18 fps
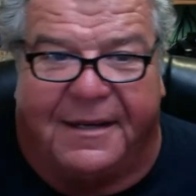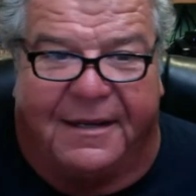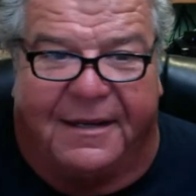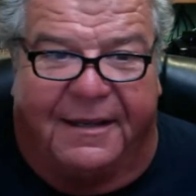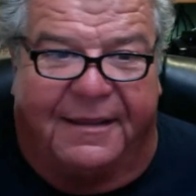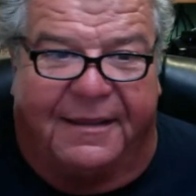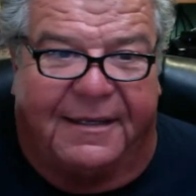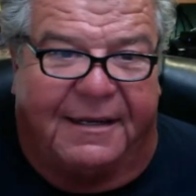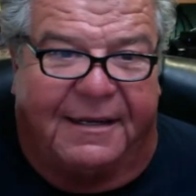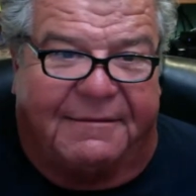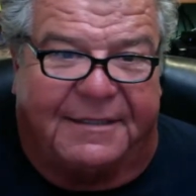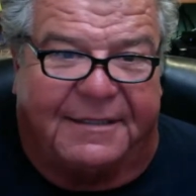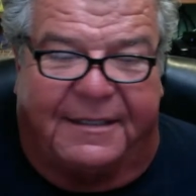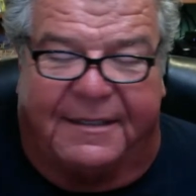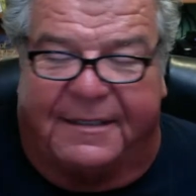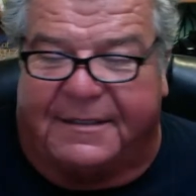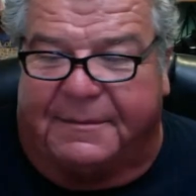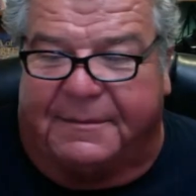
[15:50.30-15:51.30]
I think I've said
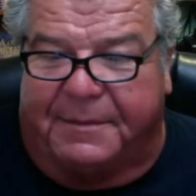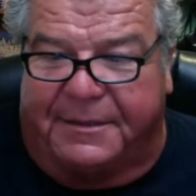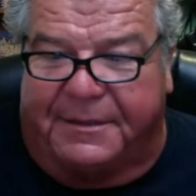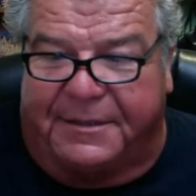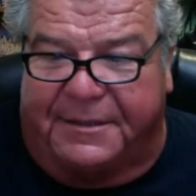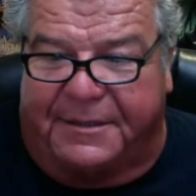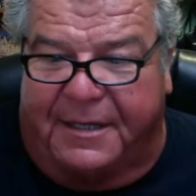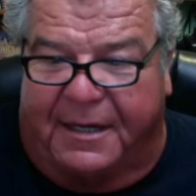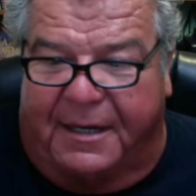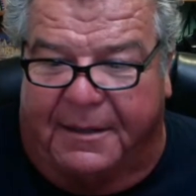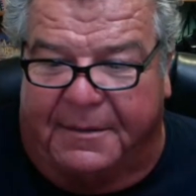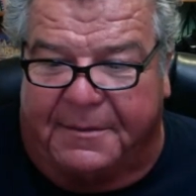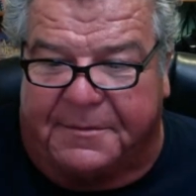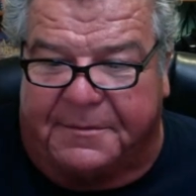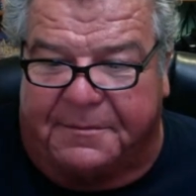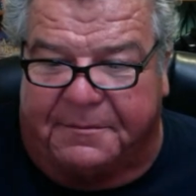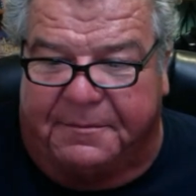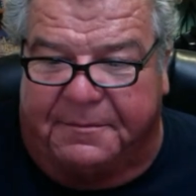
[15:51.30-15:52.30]
this a bunch of times.
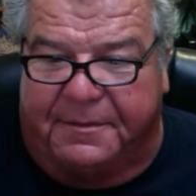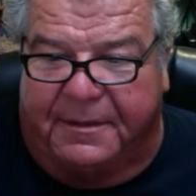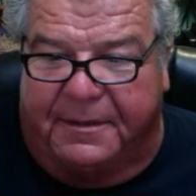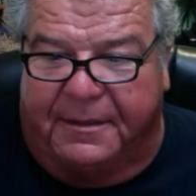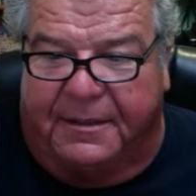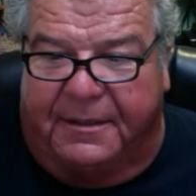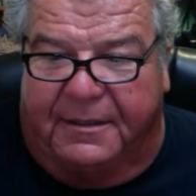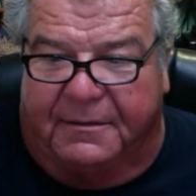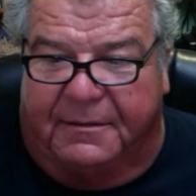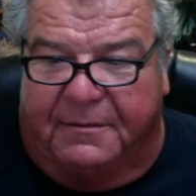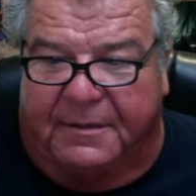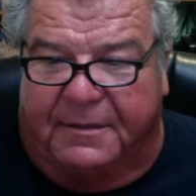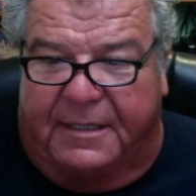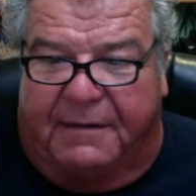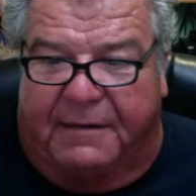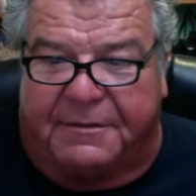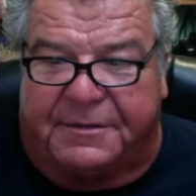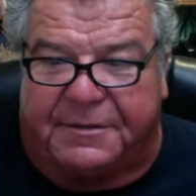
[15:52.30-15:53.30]
When
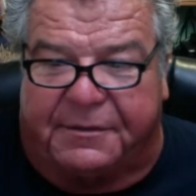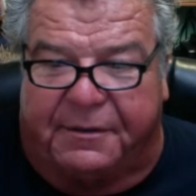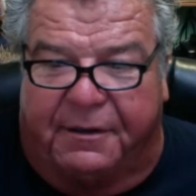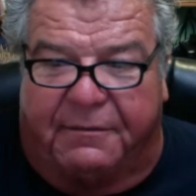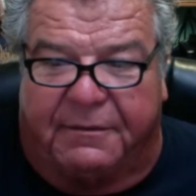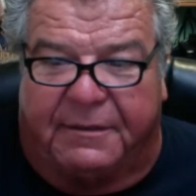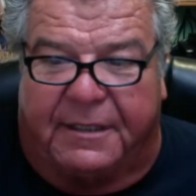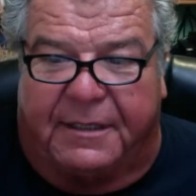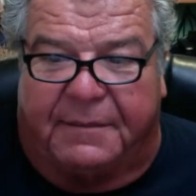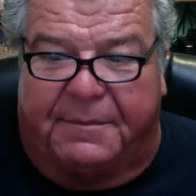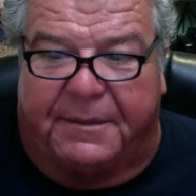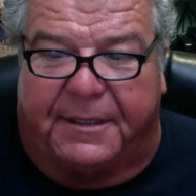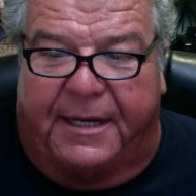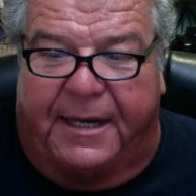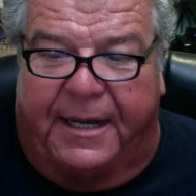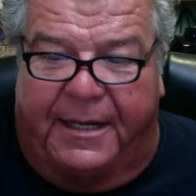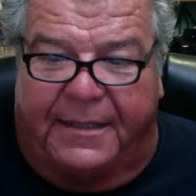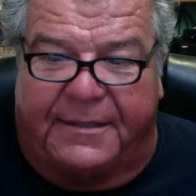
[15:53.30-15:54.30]
I was growing up and
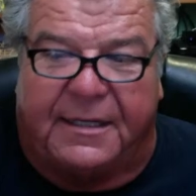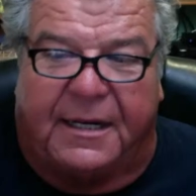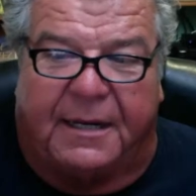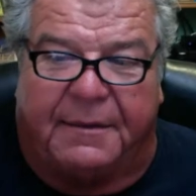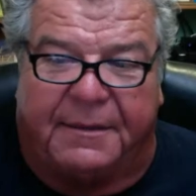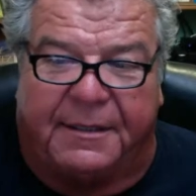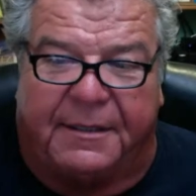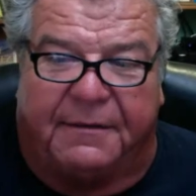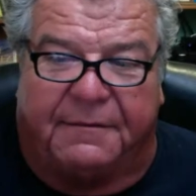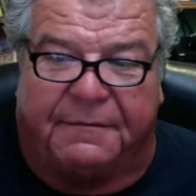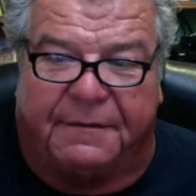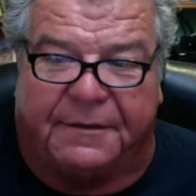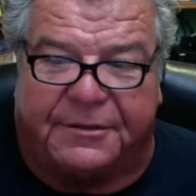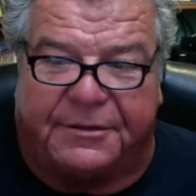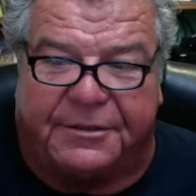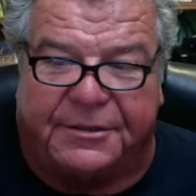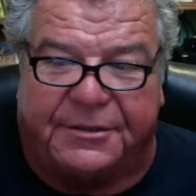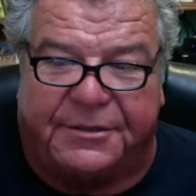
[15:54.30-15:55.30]
I had time to go
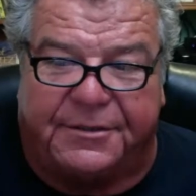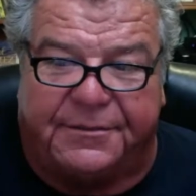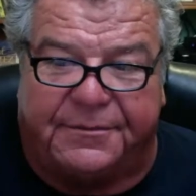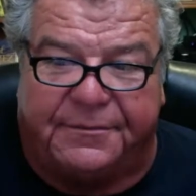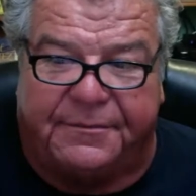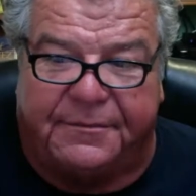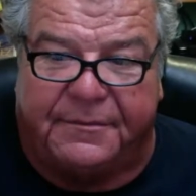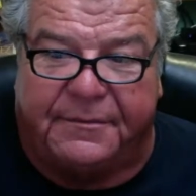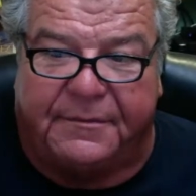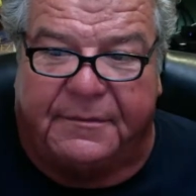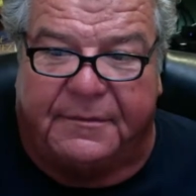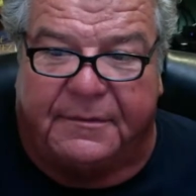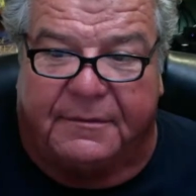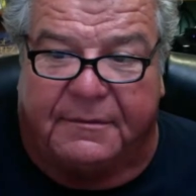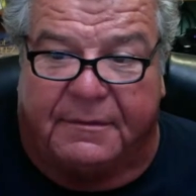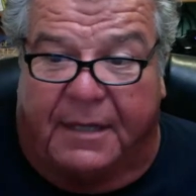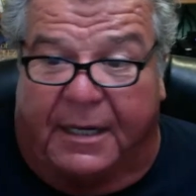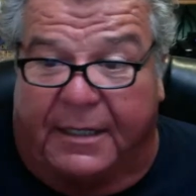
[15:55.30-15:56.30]
fishing,
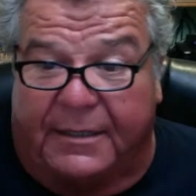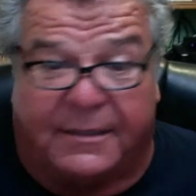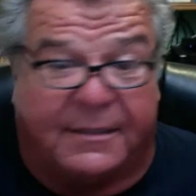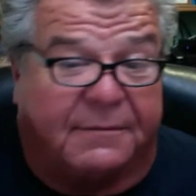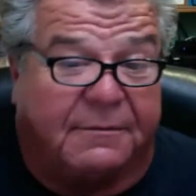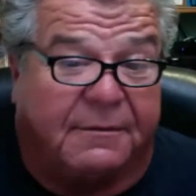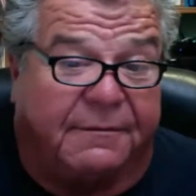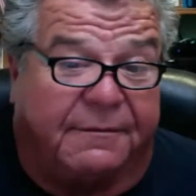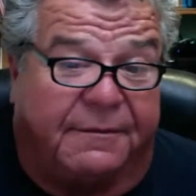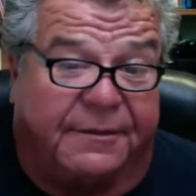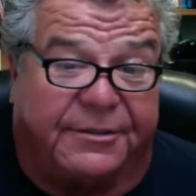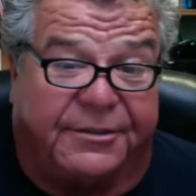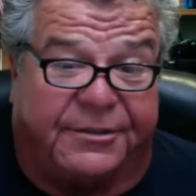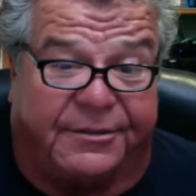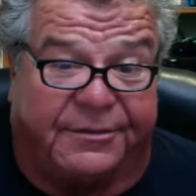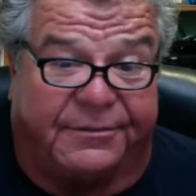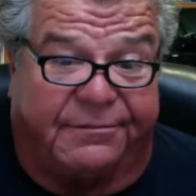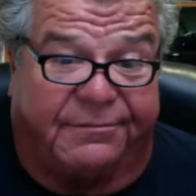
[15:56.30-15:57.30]
I just went
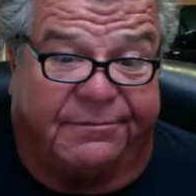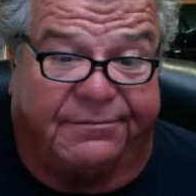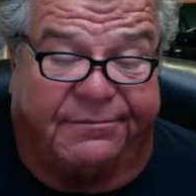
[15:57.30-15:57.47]
fishing.